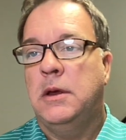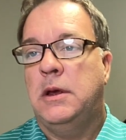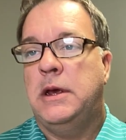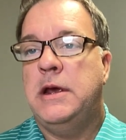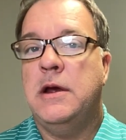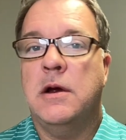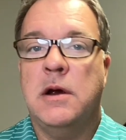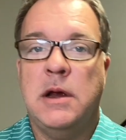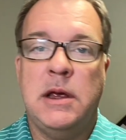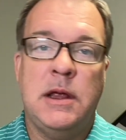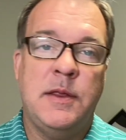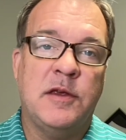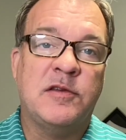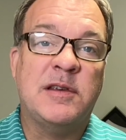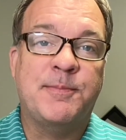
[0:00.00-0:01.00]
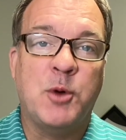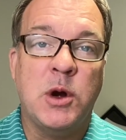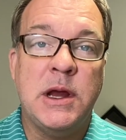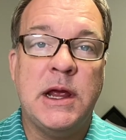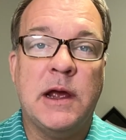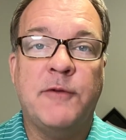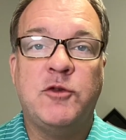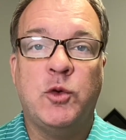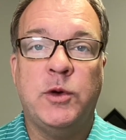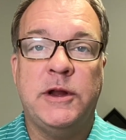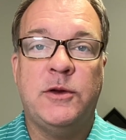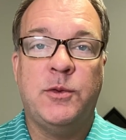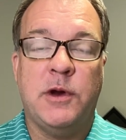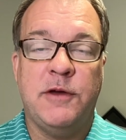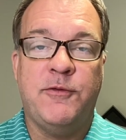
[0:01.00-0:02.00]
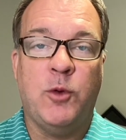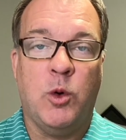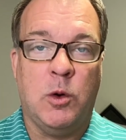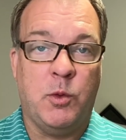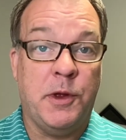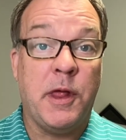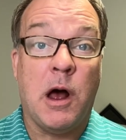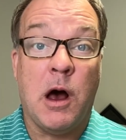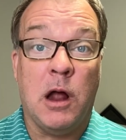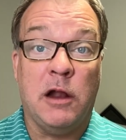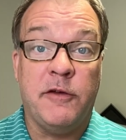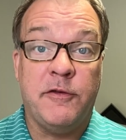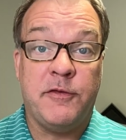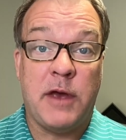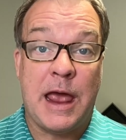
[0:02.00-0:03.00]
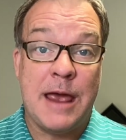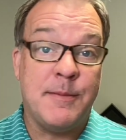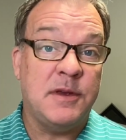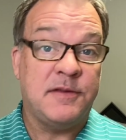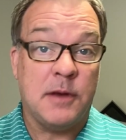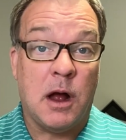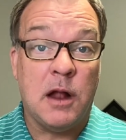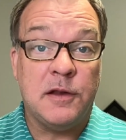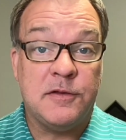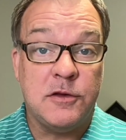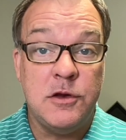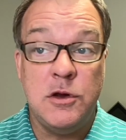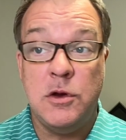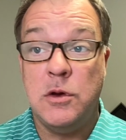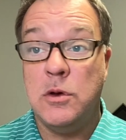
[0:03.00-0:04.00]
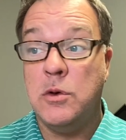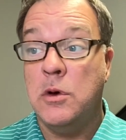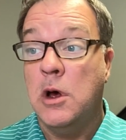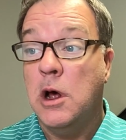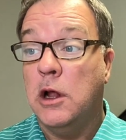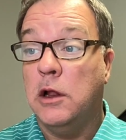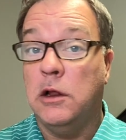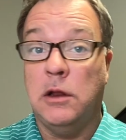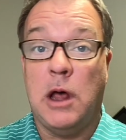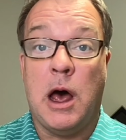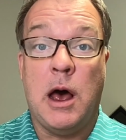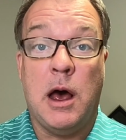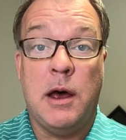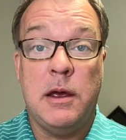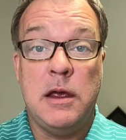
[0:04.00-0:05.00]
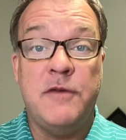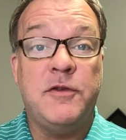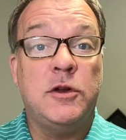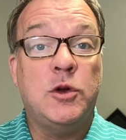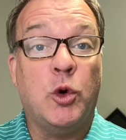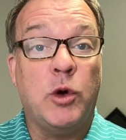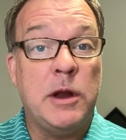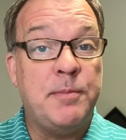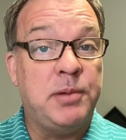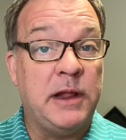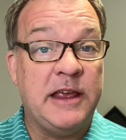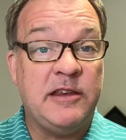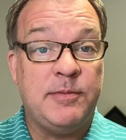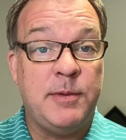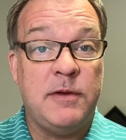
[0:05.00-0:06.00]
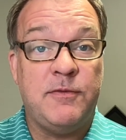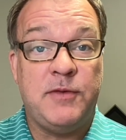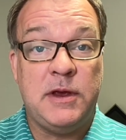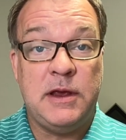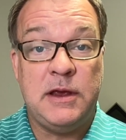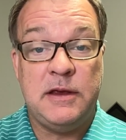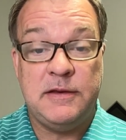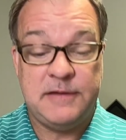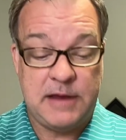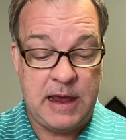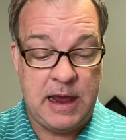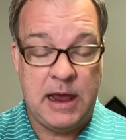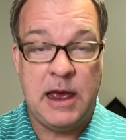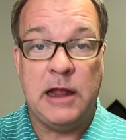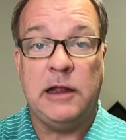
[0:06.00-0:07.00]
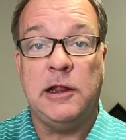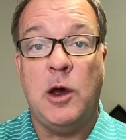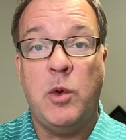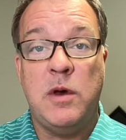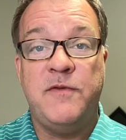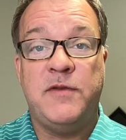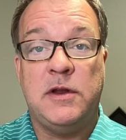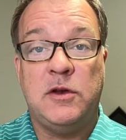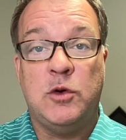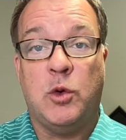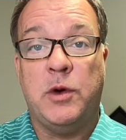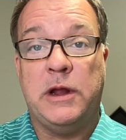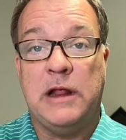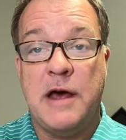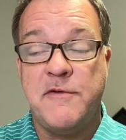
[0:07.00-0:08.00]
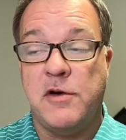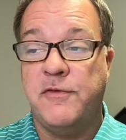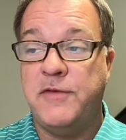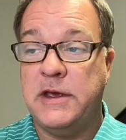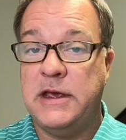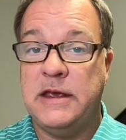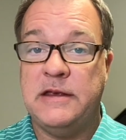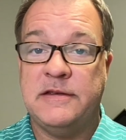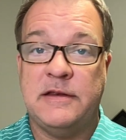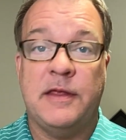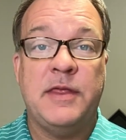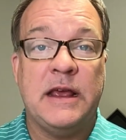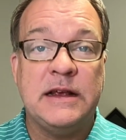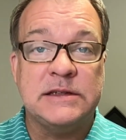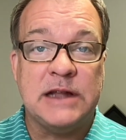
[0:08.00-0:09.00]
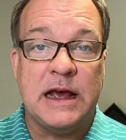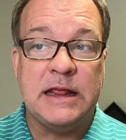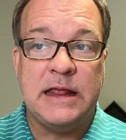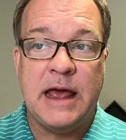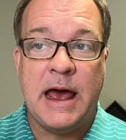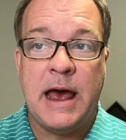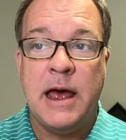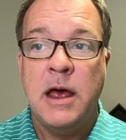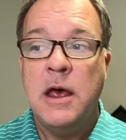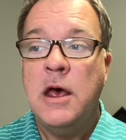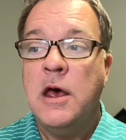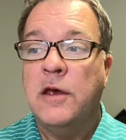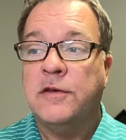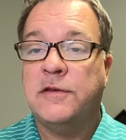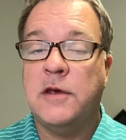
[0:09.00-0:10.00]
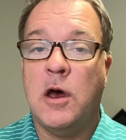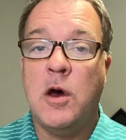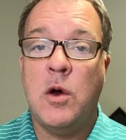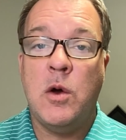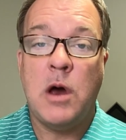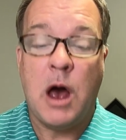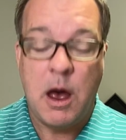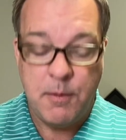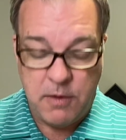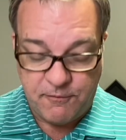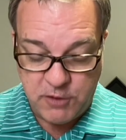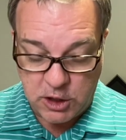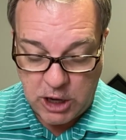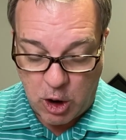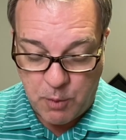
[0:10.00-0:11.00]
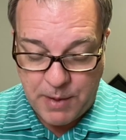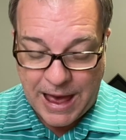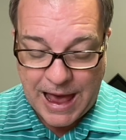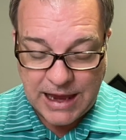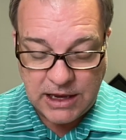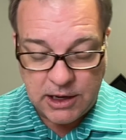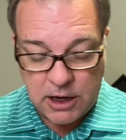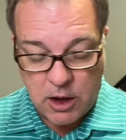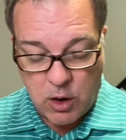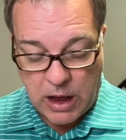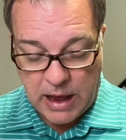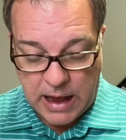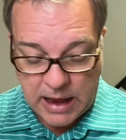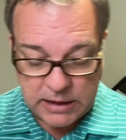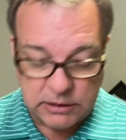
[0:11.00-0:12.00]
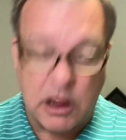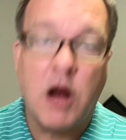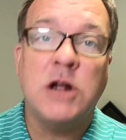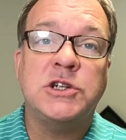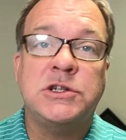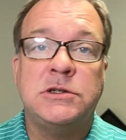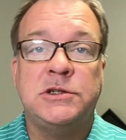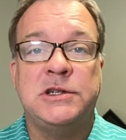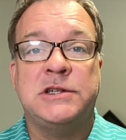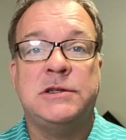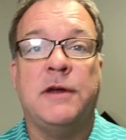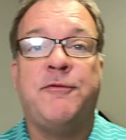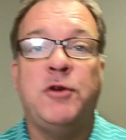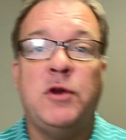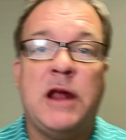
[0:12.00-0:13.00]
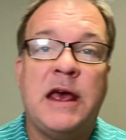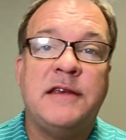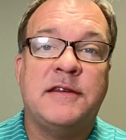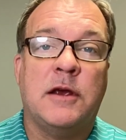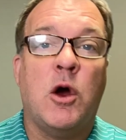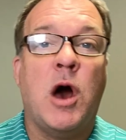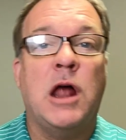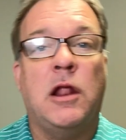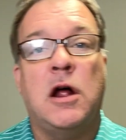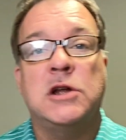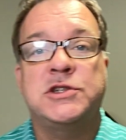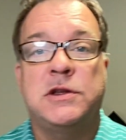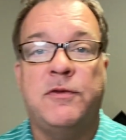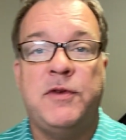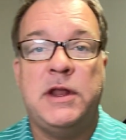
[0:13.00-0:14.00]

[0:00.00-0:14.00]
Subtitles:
here in the spring of 2024 with all of Amazon's new inventory placement fees and low inventory level fees and things like that. So if you go back, I launched just a few days ago, I launched a